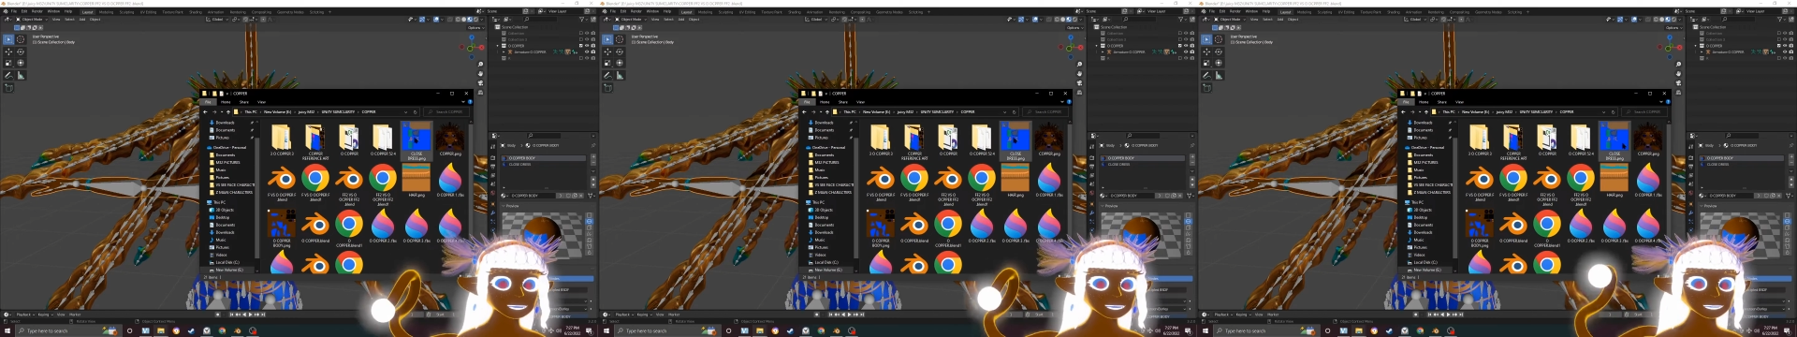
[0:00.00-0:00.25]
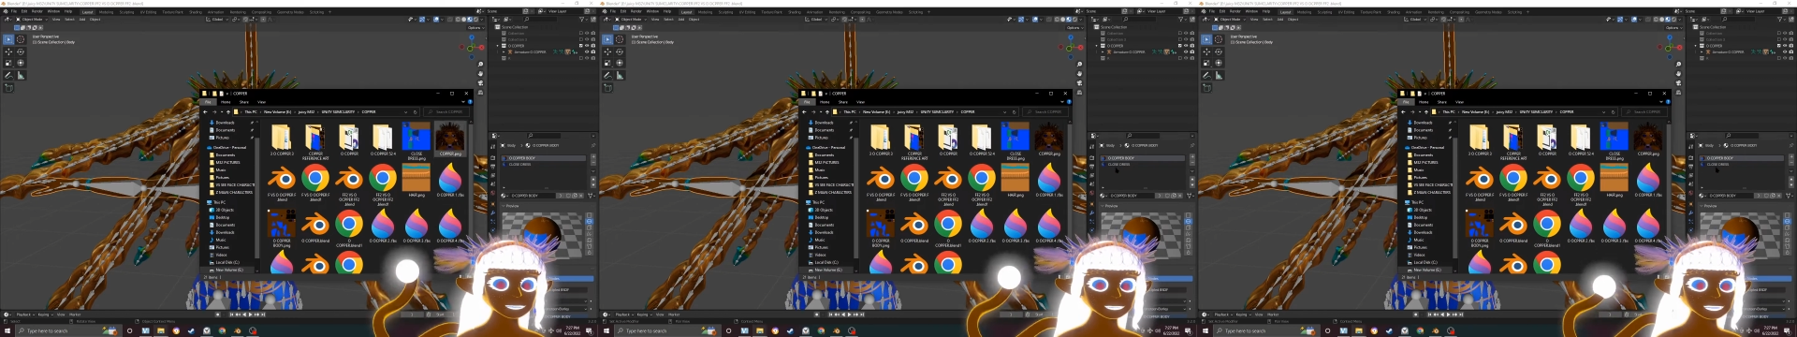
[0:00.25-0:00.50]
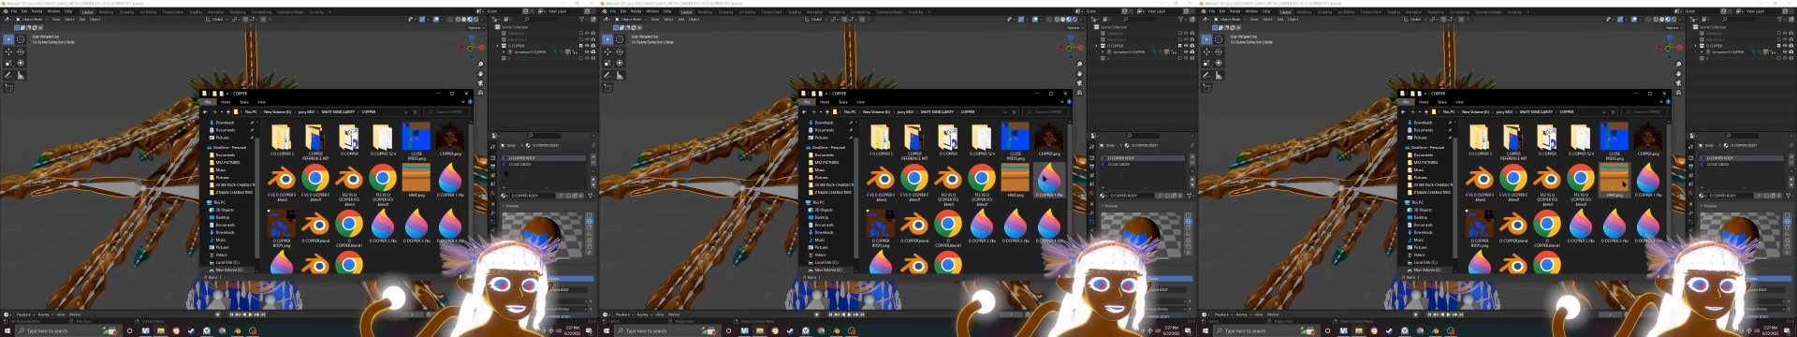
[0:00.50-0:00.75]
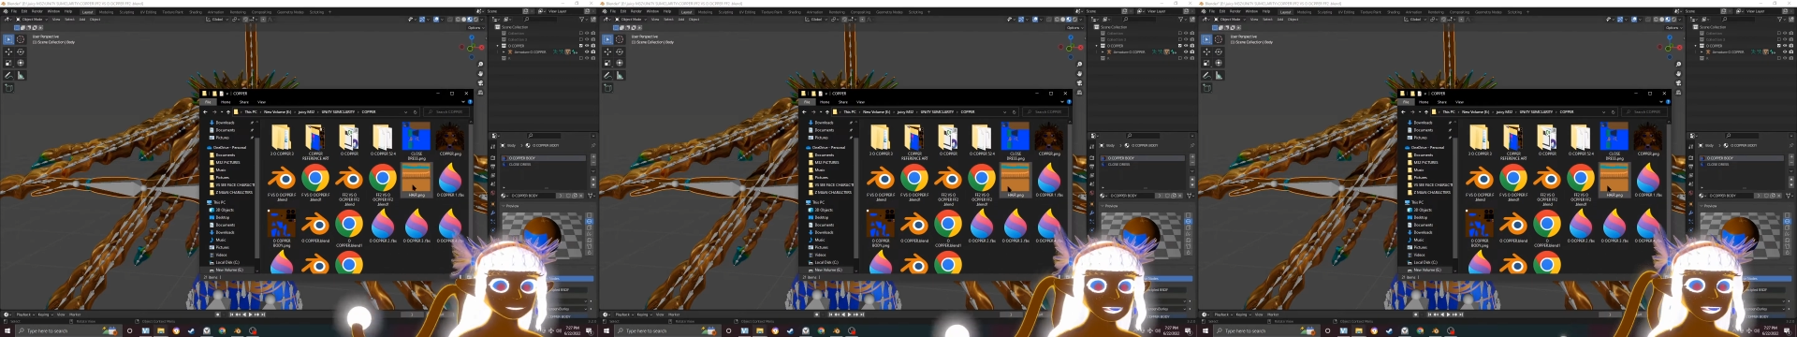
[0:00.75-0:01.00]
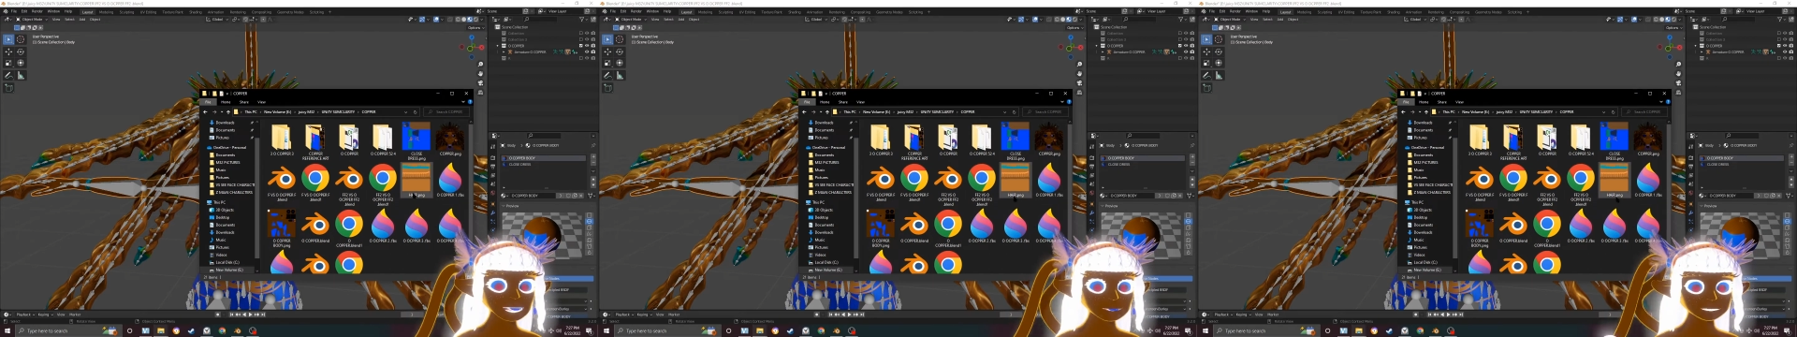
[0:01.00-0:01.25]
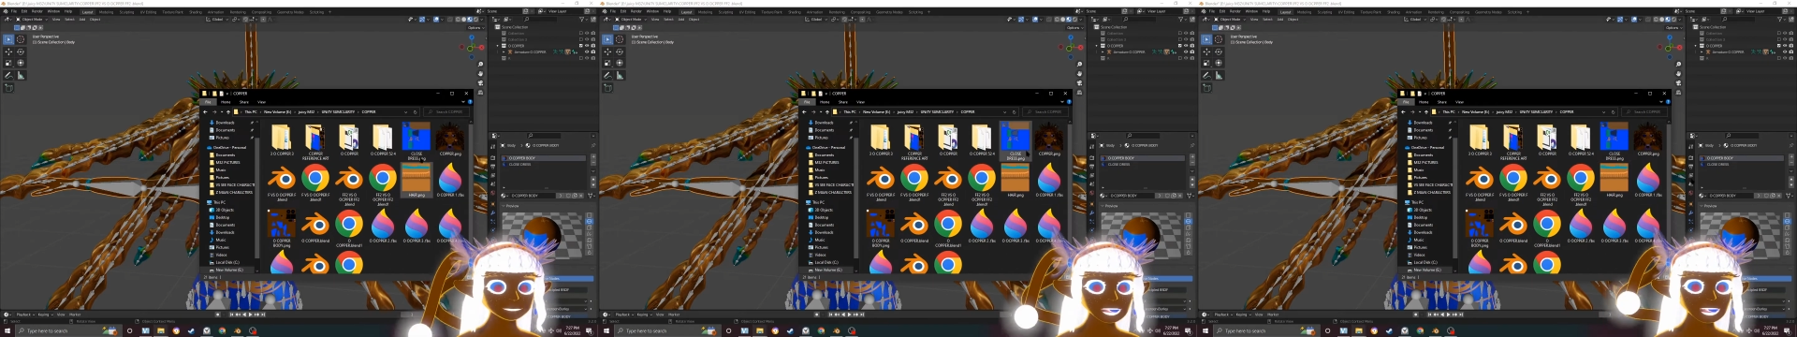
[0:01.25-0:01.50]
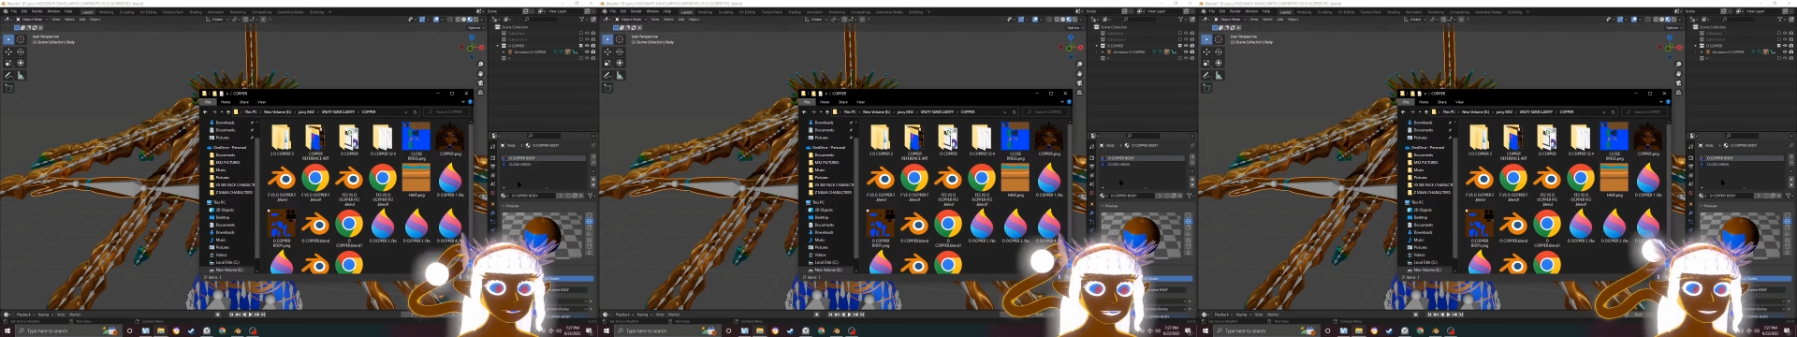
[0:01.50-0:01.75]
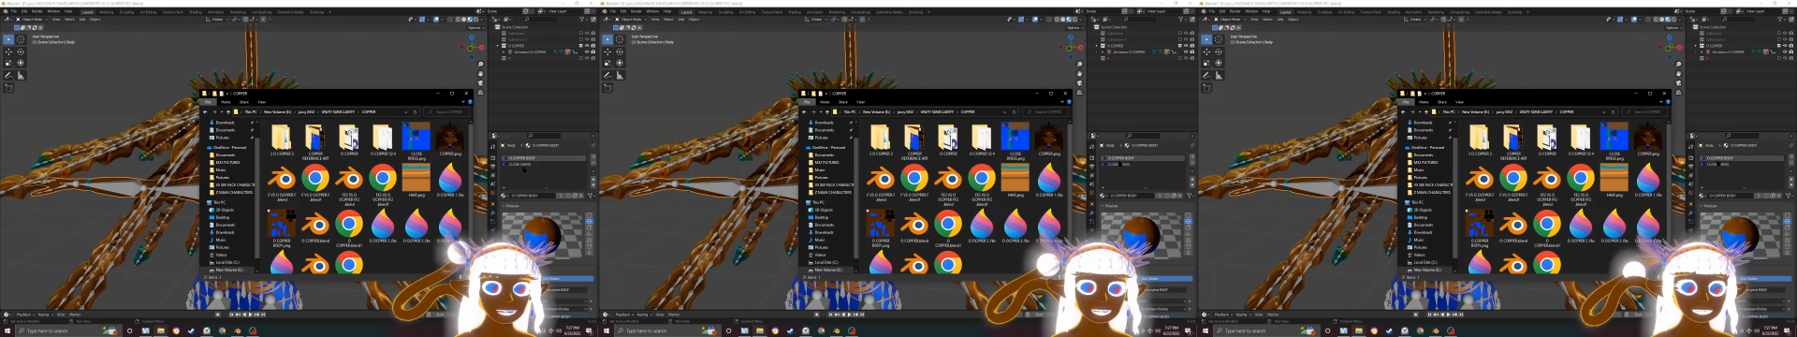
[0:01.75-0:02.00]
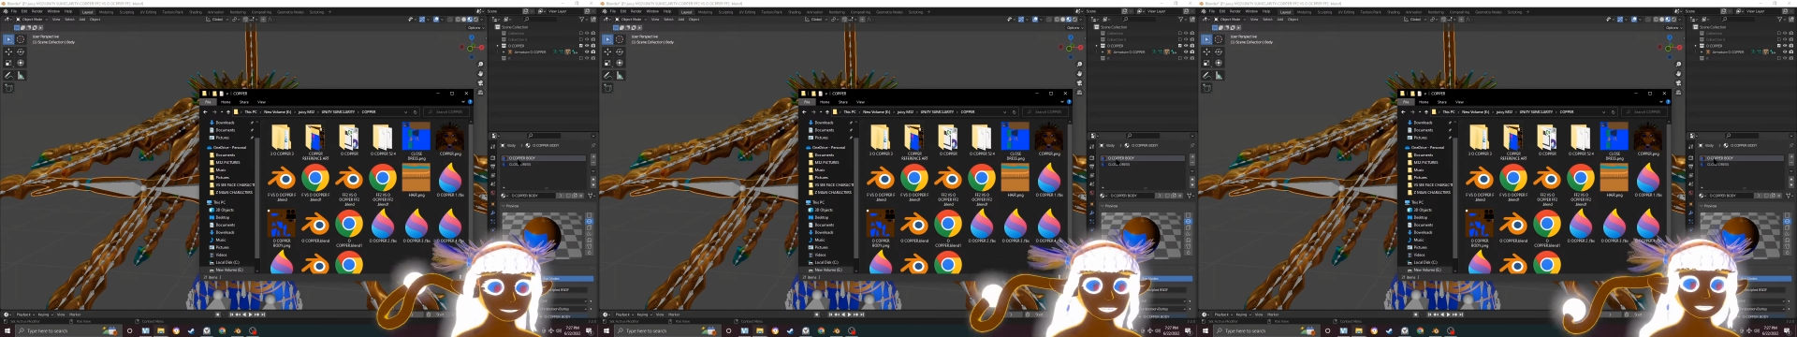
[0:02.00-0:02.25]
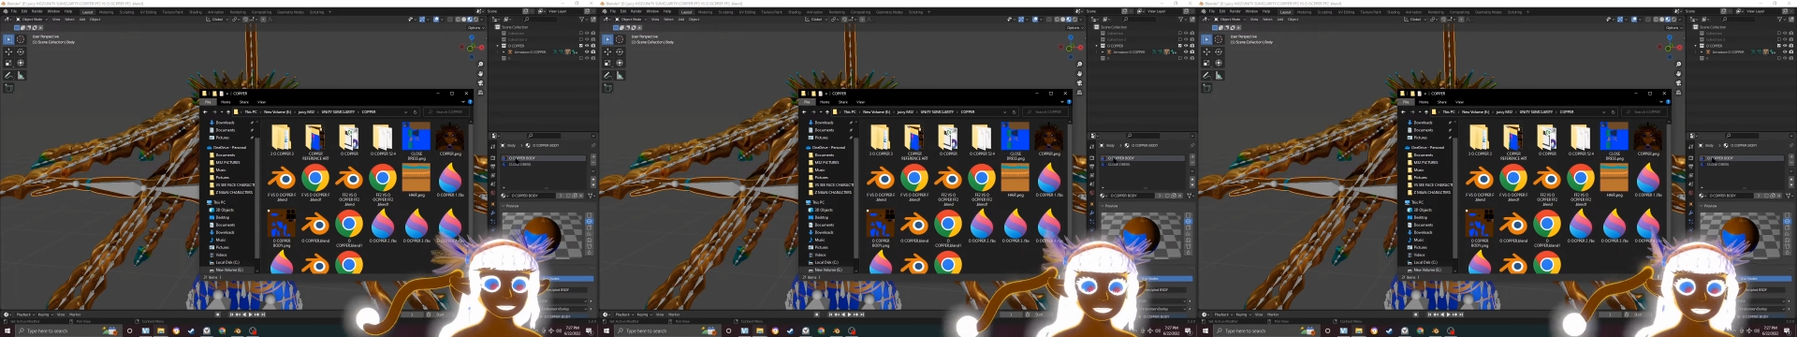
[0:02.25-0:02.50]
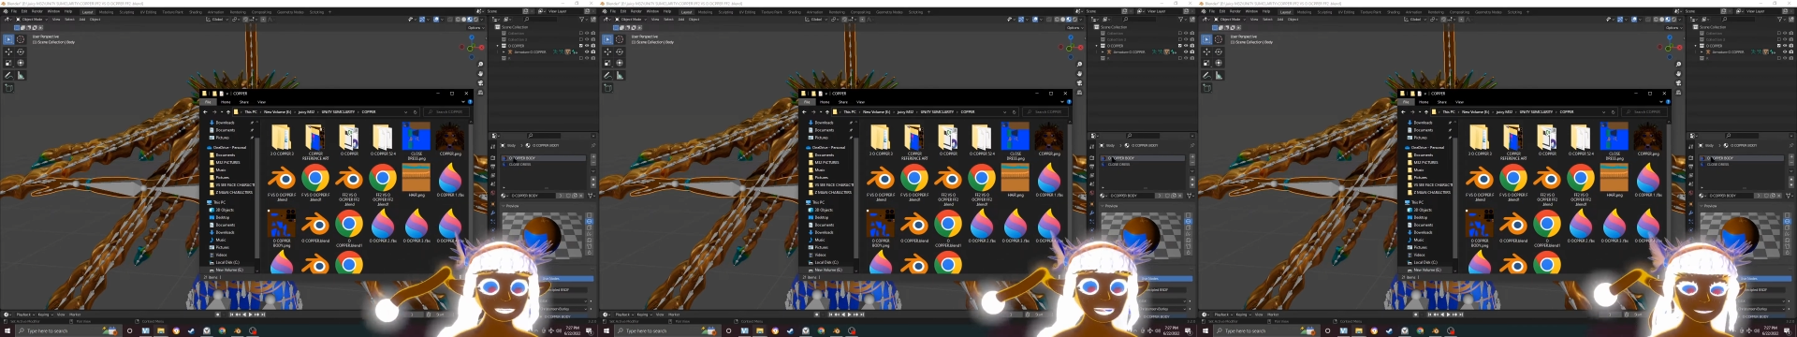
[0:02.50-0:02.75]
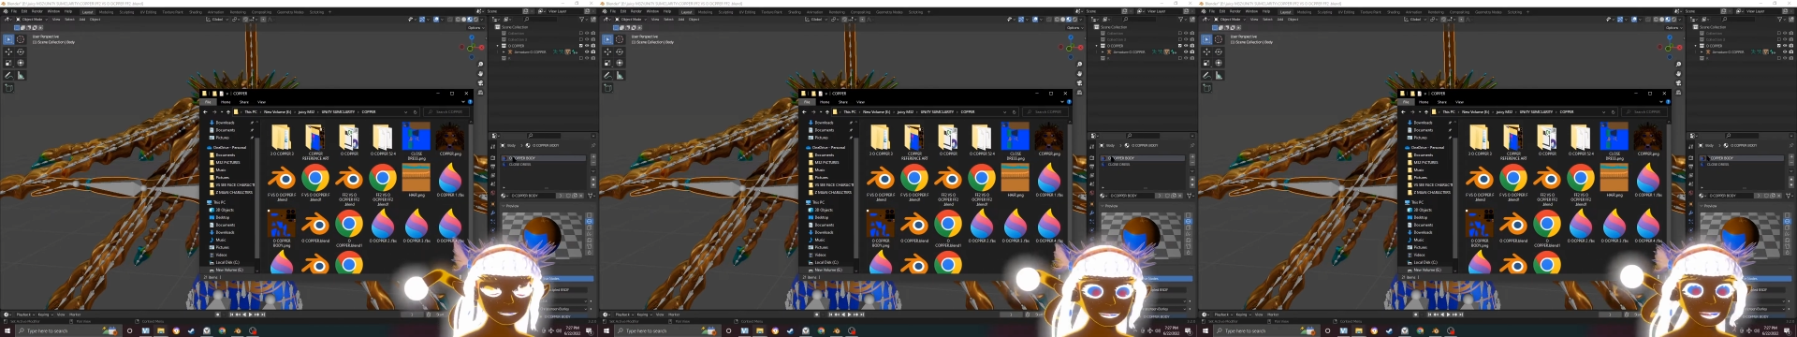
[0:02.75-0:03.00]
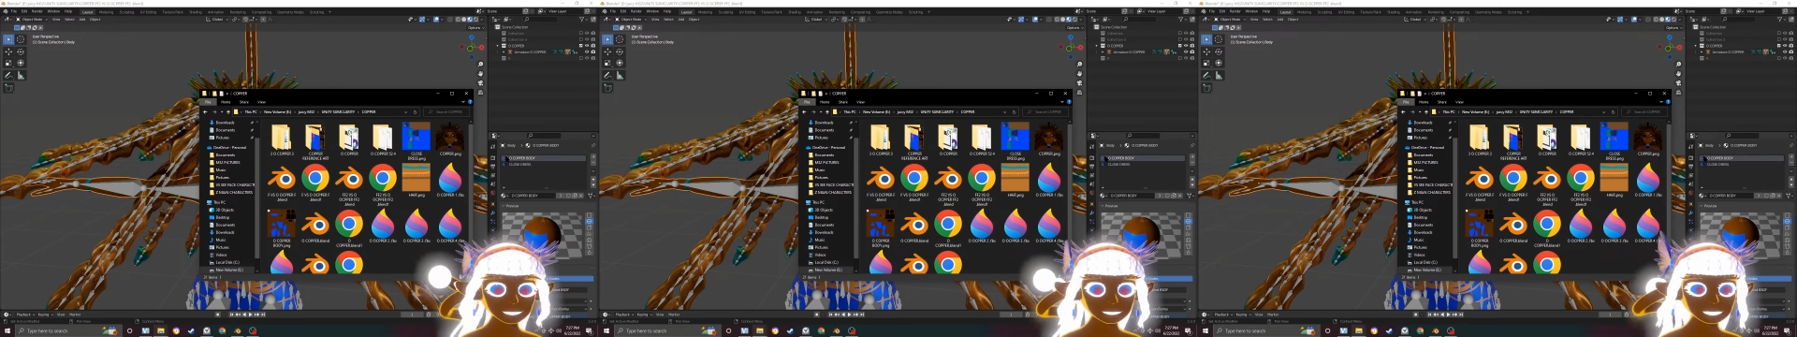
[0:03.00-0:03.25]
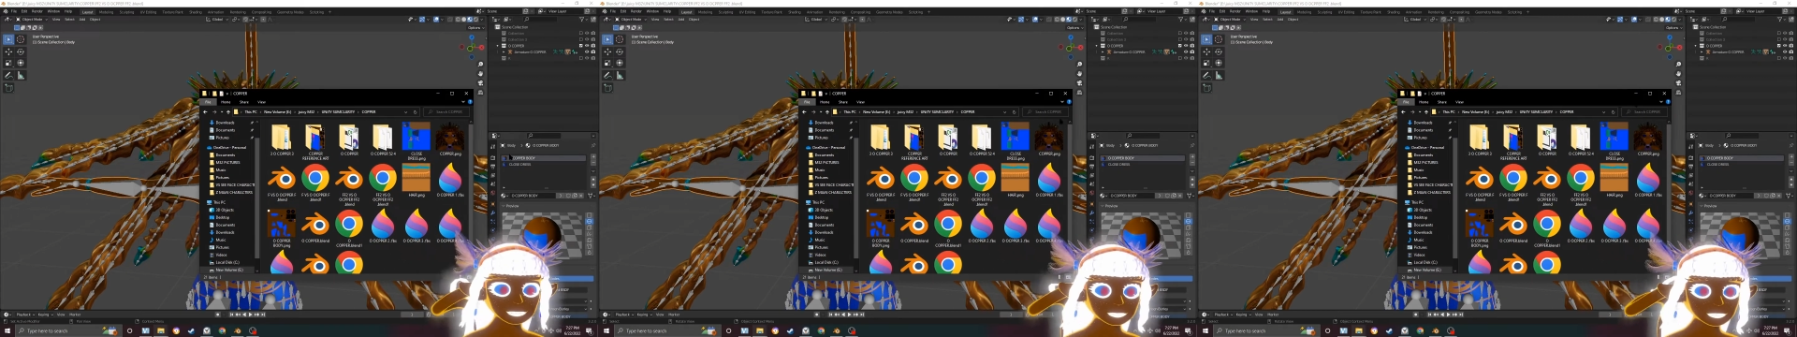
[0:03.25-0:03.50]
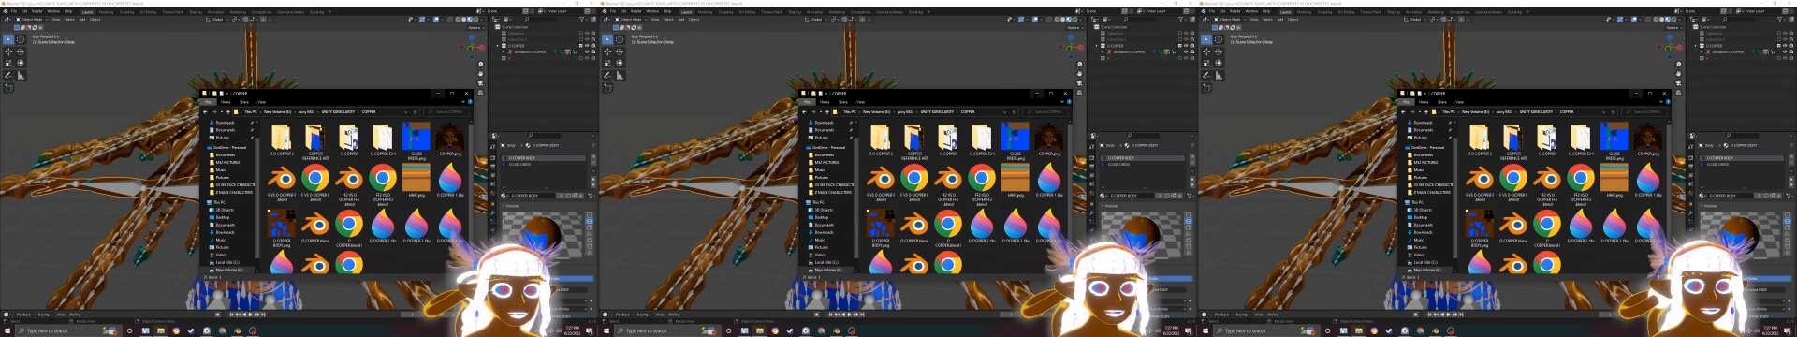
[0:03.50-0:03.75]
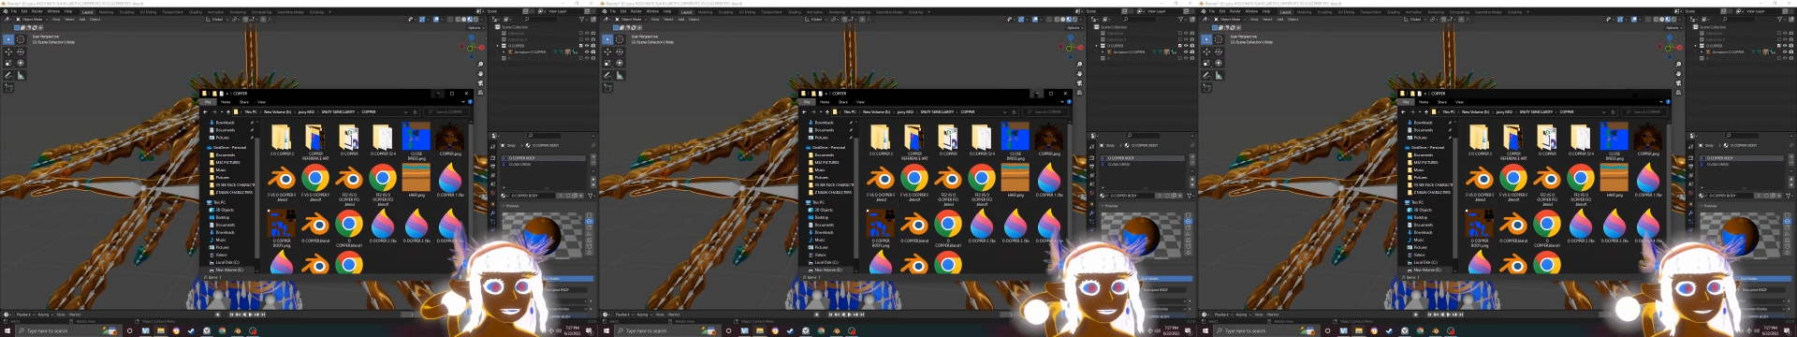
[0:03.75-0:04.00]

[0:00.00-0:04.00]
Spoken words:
No face is visible, so there are no lips to read.